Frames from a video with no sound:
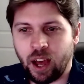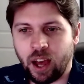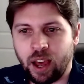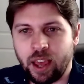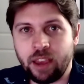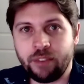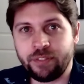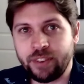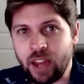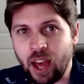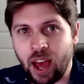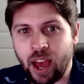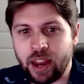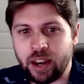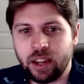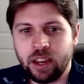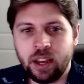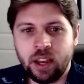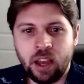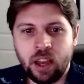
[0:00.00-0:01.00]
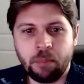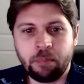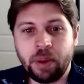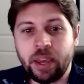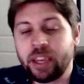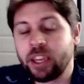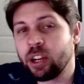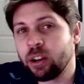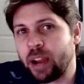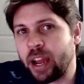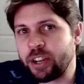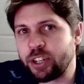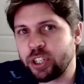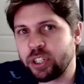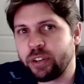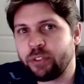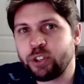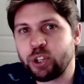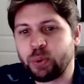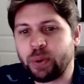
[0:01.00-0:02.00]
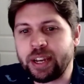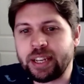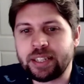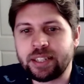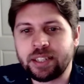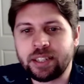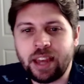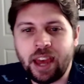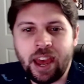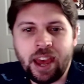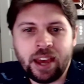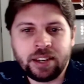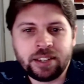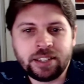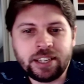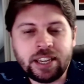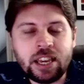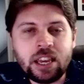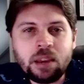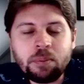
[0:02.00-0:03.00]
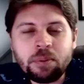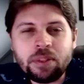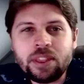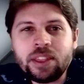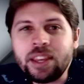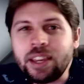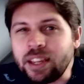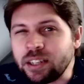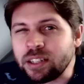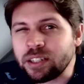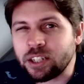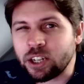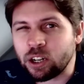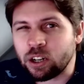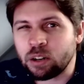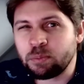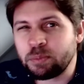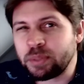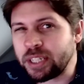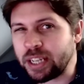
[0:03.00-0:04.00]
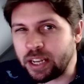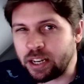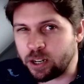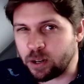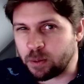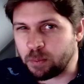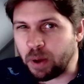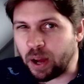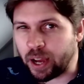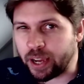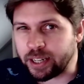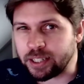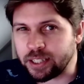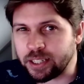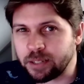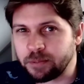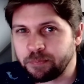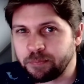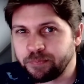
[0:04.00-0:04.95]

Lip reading: If not, pick your engine of choice and keep these terms in your mind: